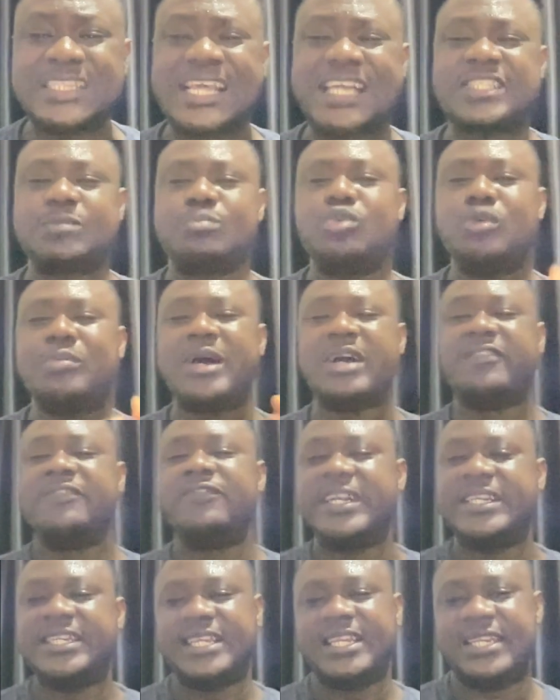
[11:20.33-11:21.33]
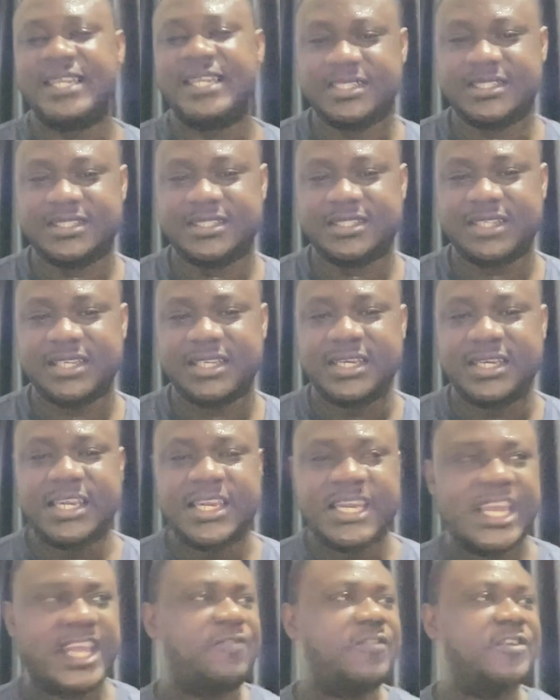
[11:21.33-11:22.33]
That's mobile friendliness.
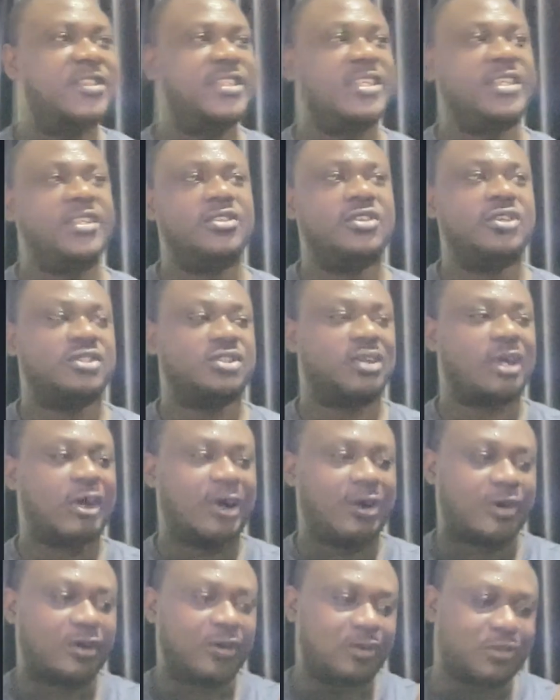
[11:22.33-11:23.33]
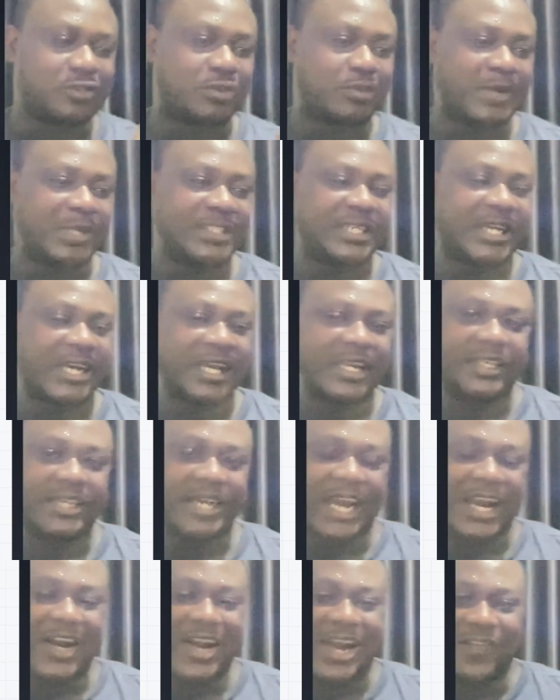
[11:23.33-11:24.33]
Everything just automatically
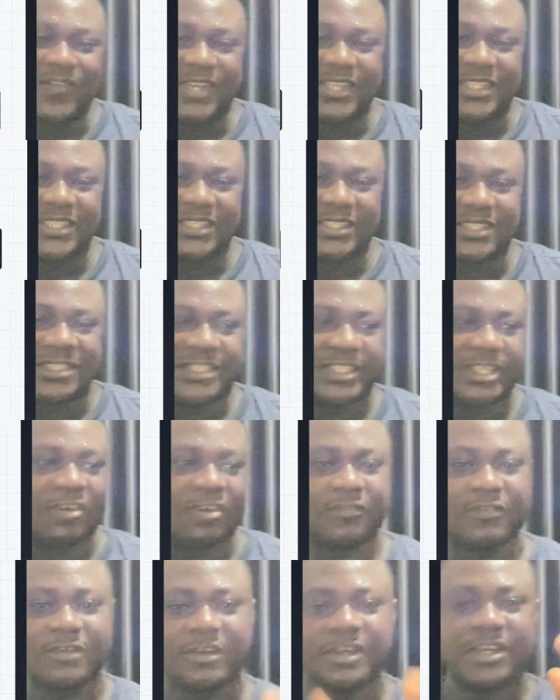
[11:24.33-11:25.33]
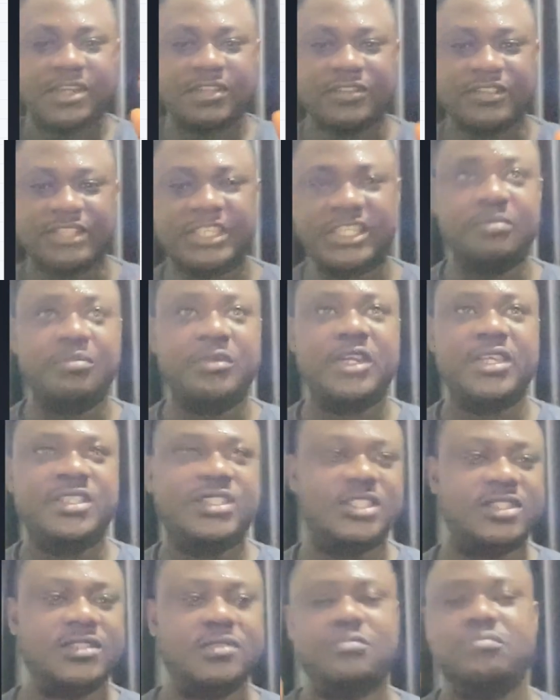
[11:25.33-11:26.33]
arranges itself. The
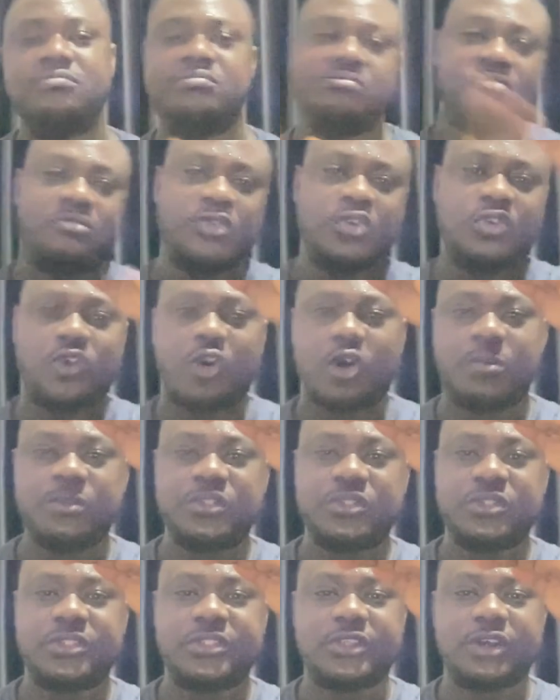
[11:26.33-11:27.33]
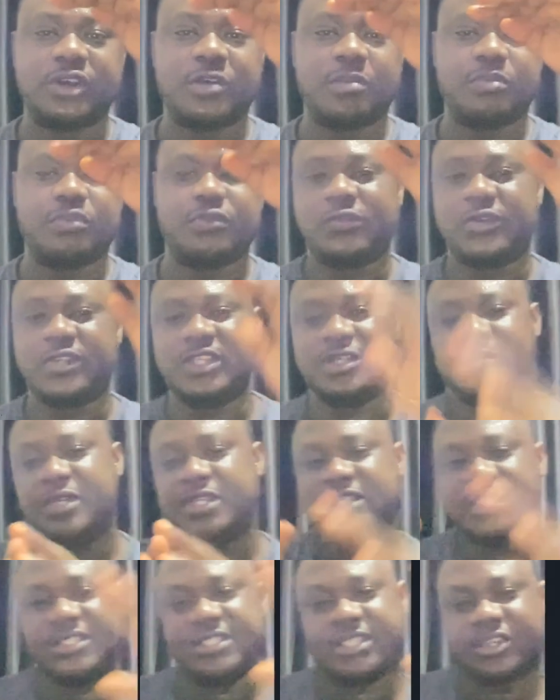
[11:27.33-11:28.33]
image comes to the top for the image
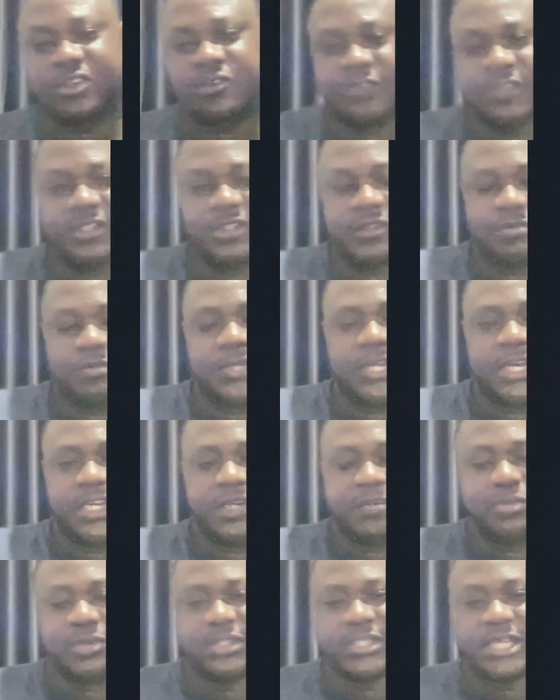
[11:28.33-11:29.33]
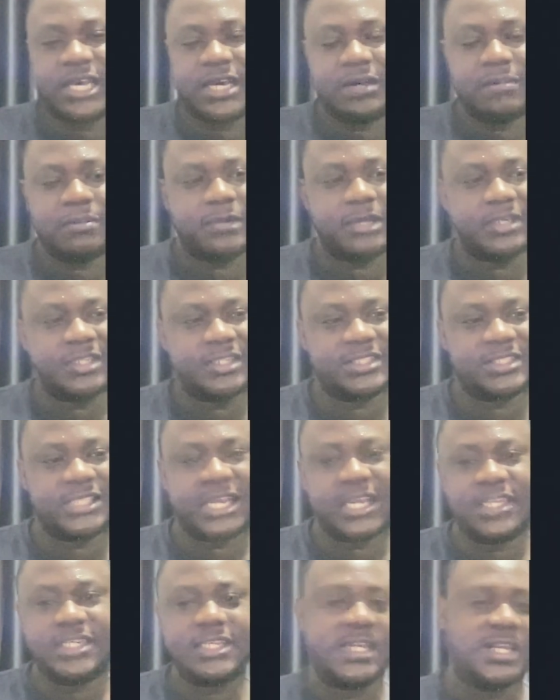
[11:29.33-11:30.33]
instead of being at the bottom, at the
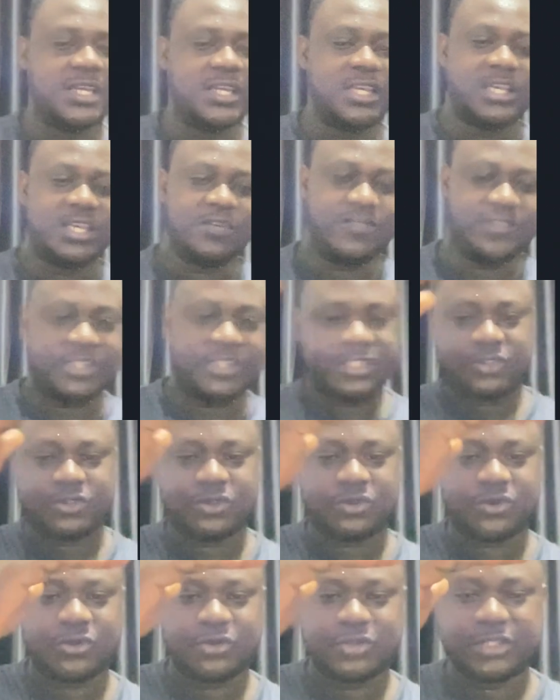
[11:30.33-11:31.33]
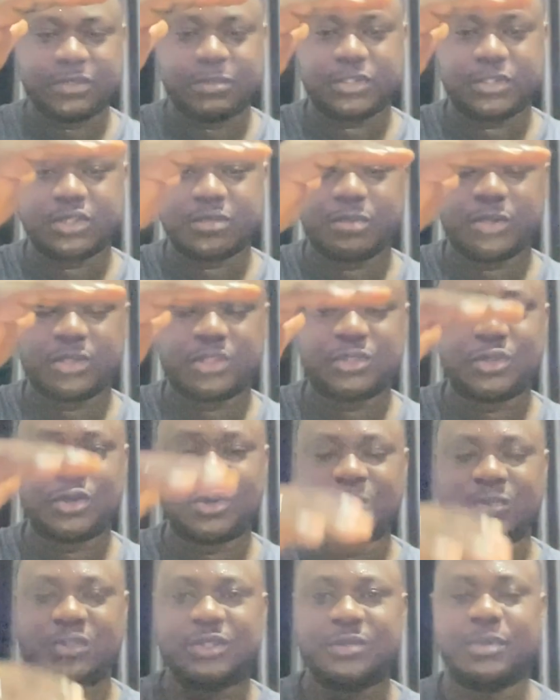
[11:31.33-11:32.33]
side. If it needs to go to the bottom, but
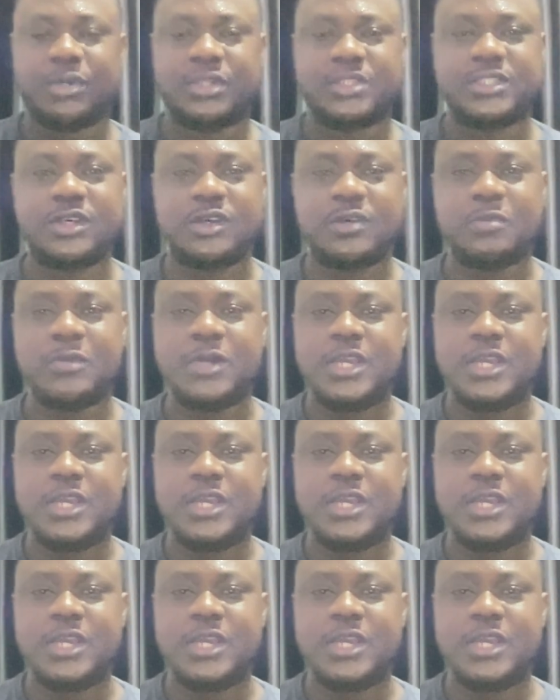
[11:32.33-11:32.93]
comes to the bottom.